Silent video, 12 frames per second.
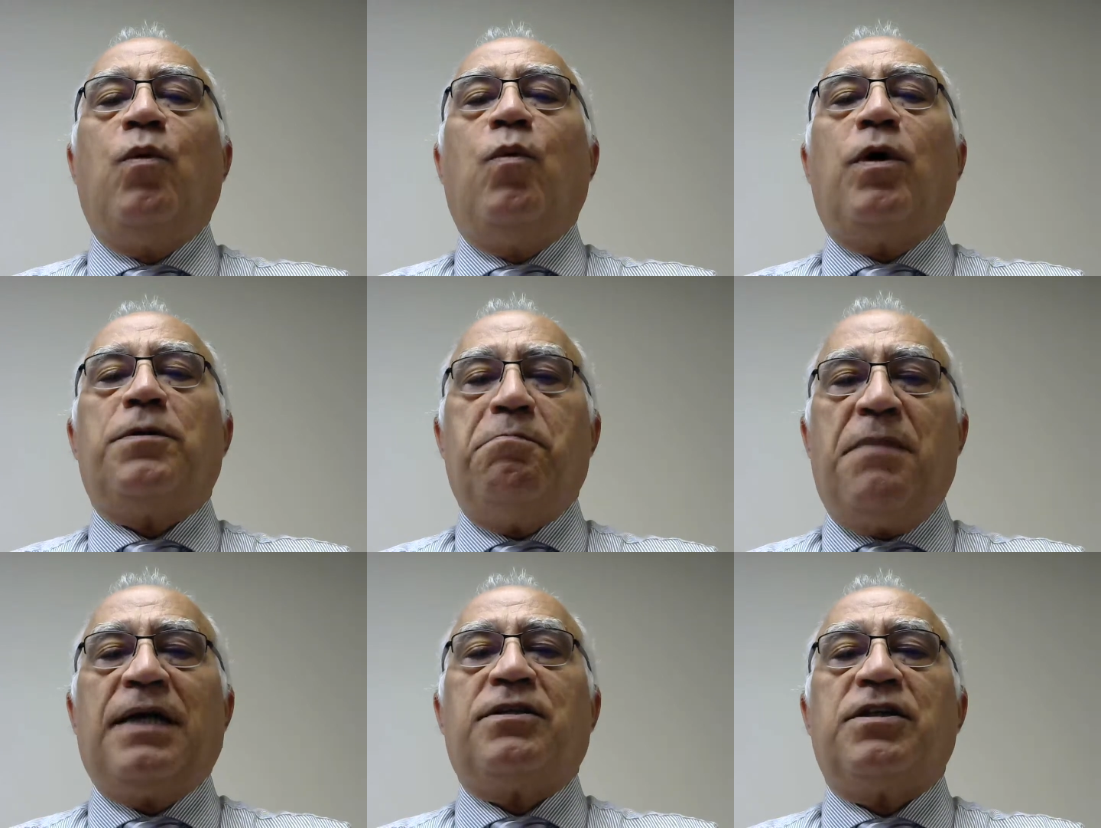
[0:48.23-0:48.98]
What
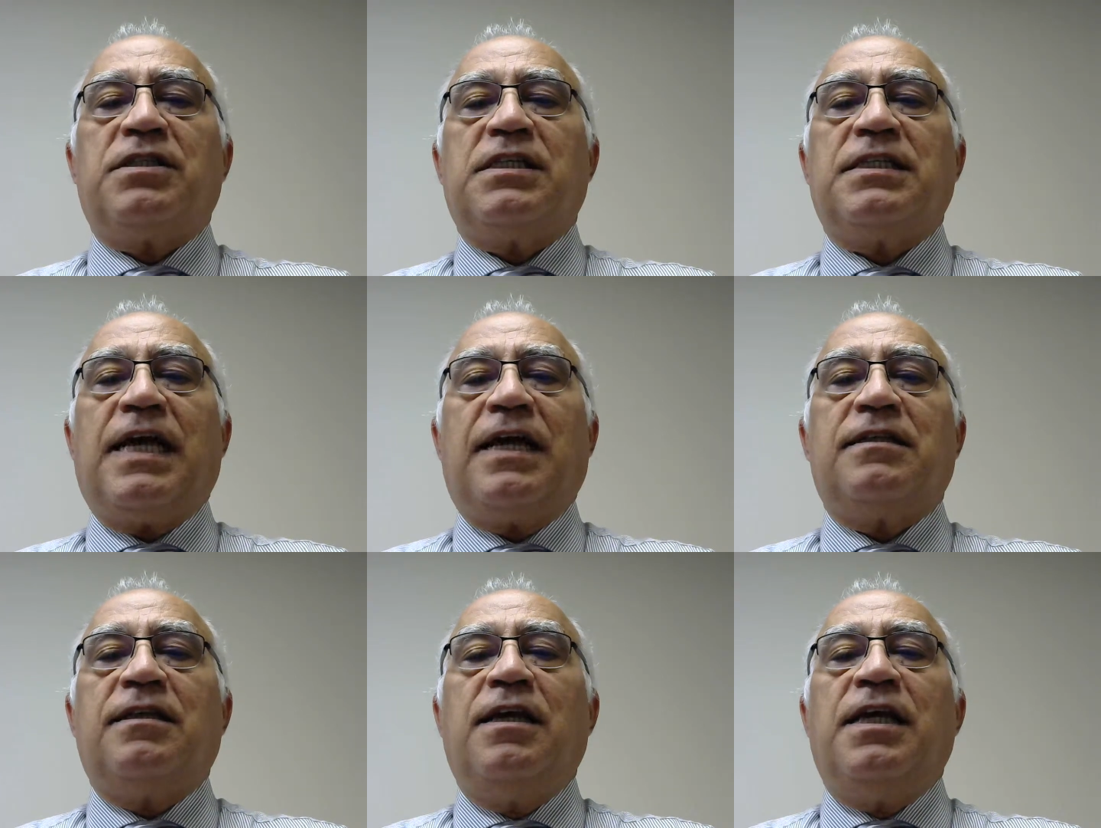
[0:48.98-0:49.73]
matters is
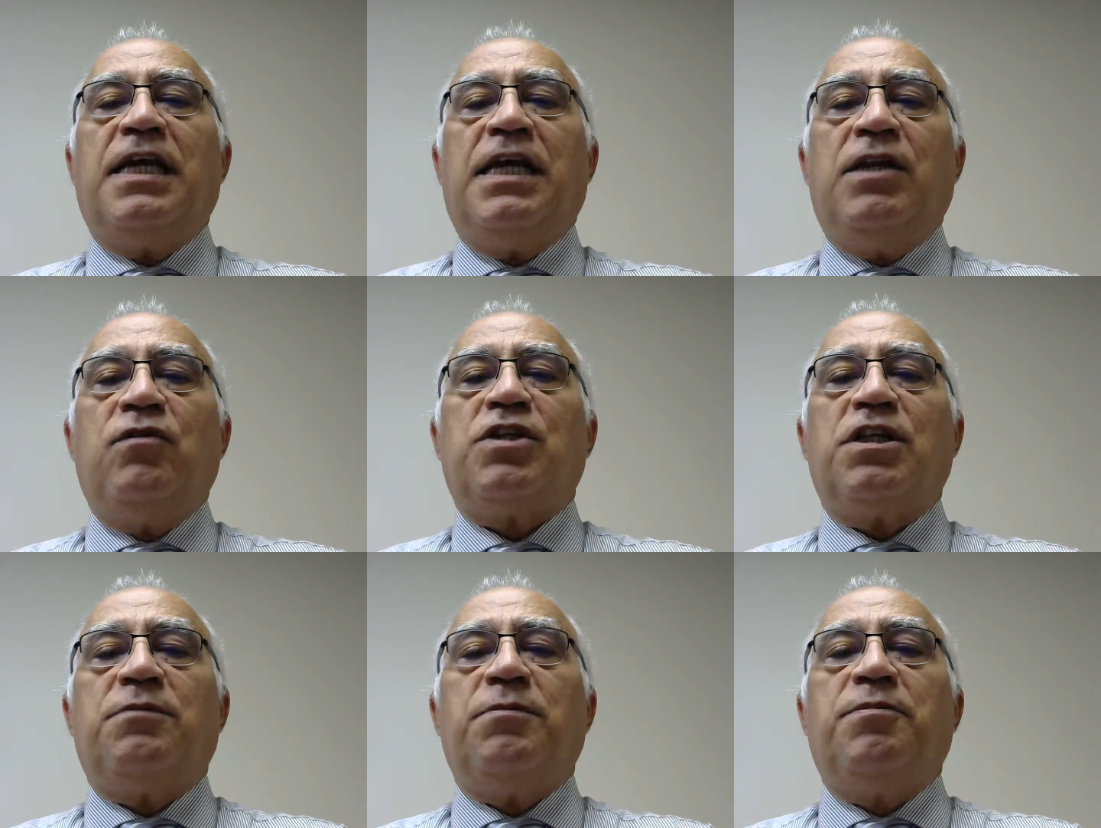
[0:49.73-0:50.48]
that
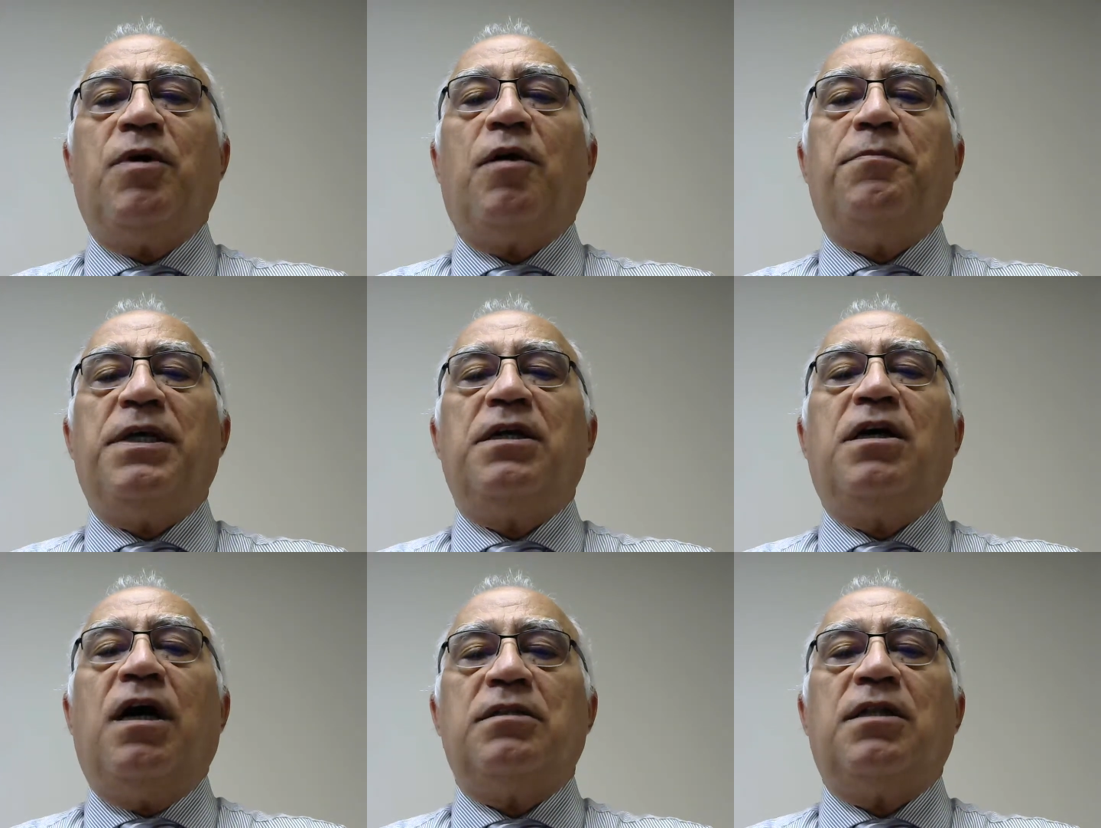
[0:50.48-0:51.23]
innocent people are being
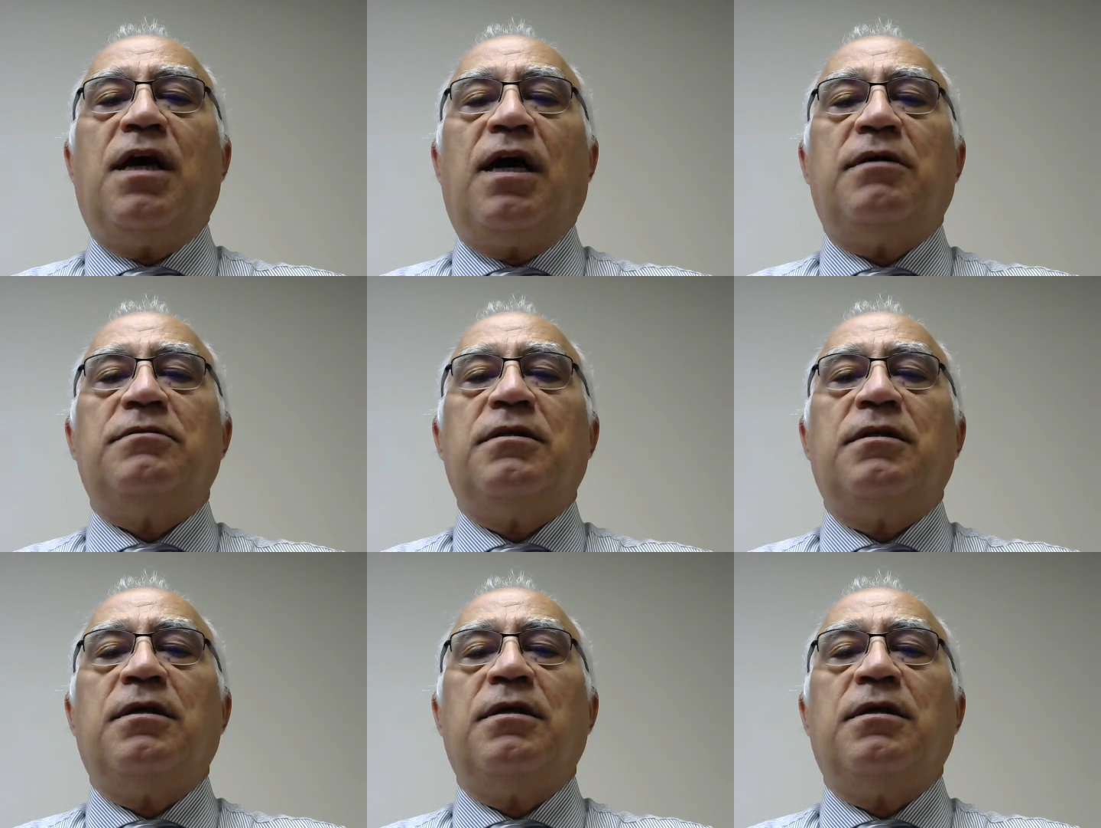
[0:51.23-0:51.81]
gunned down